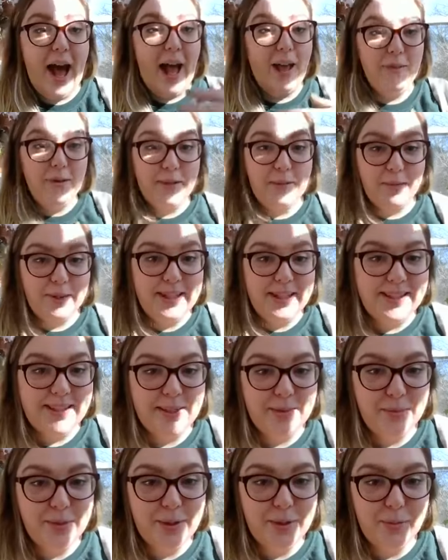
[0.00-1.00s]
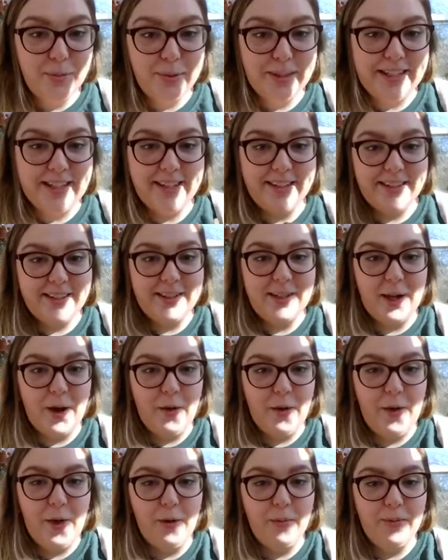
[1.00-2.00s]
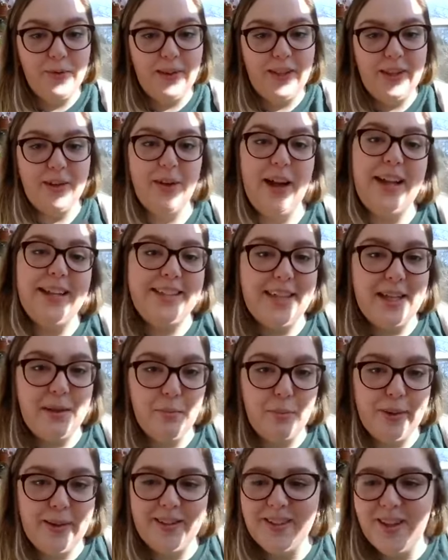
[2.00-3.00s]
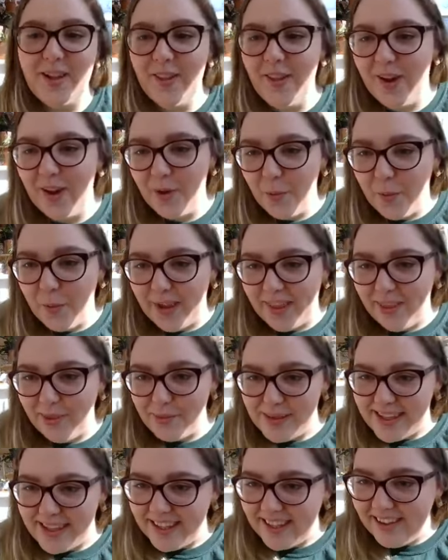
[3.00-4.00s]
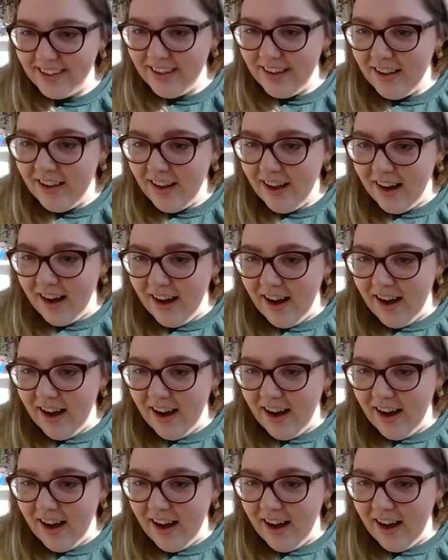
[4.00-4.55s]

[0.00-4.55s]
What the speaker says: I'm going to plant some little plants, so hopefully you guys can plant along with me.